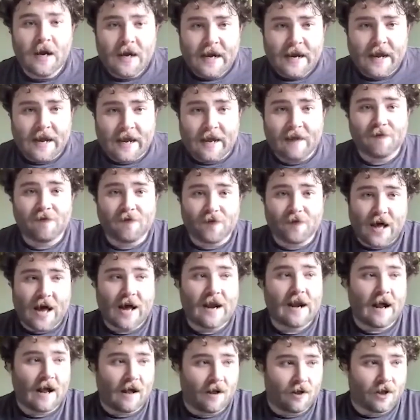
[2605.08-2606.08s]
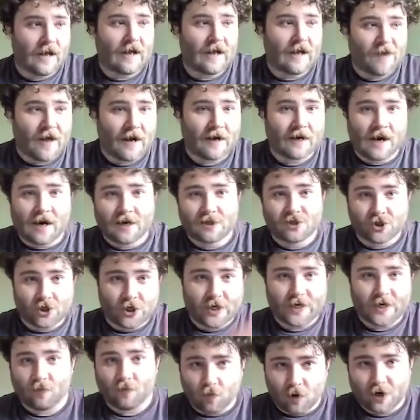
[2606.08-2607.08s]
if that
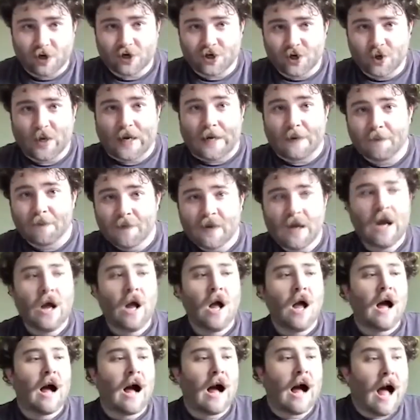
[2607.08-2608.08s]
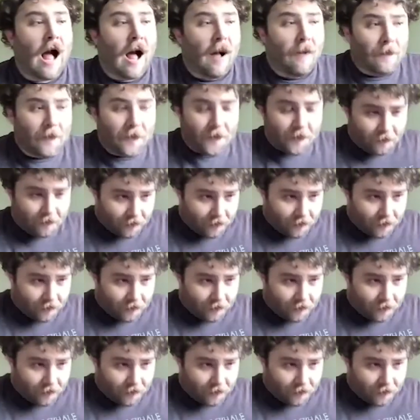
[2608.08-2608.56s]
country were to do it.